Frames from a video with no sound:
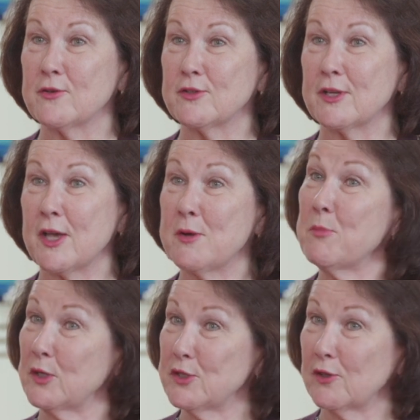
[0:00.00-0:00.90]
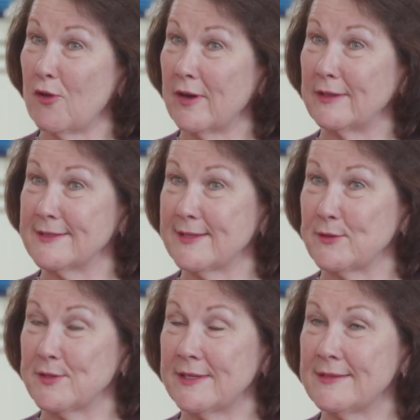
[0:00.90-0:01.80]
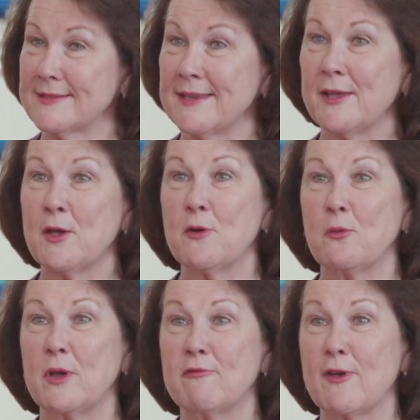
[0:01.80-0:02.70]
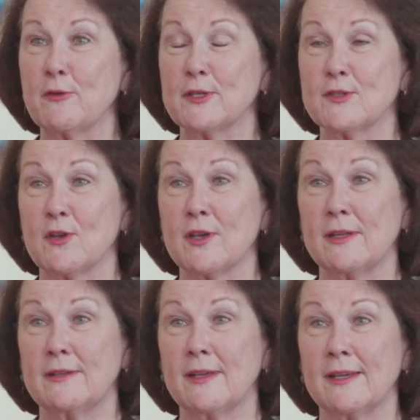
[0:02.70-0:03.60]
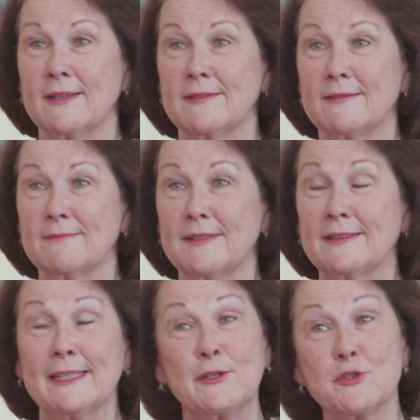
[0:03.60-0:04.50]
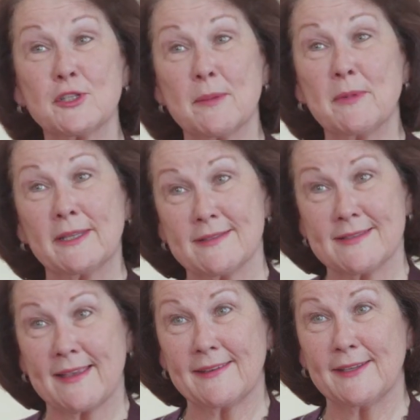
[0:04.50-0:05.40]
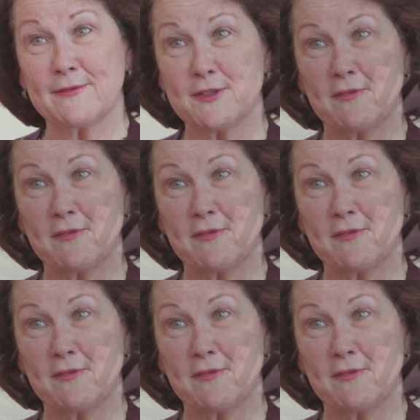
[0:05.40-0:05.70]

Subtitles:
years ago, Marsha Clark and Associates. We focus on leadership and executive